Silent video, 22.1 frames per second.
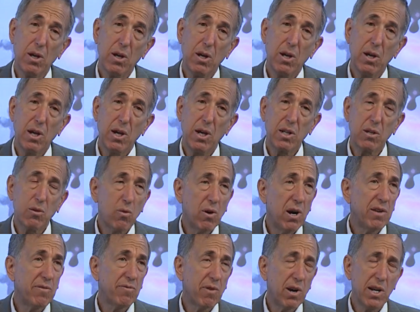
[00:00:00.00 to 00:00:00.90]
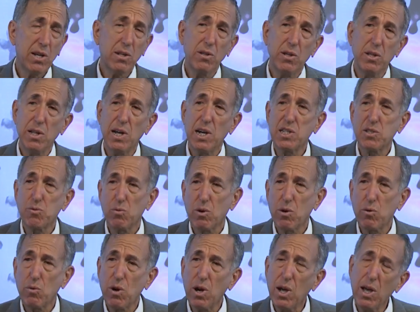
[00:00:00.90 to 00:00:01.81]
And quite frankly, that's where
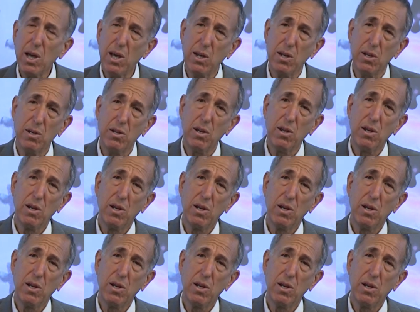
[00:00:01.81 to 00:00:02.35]
we're headed,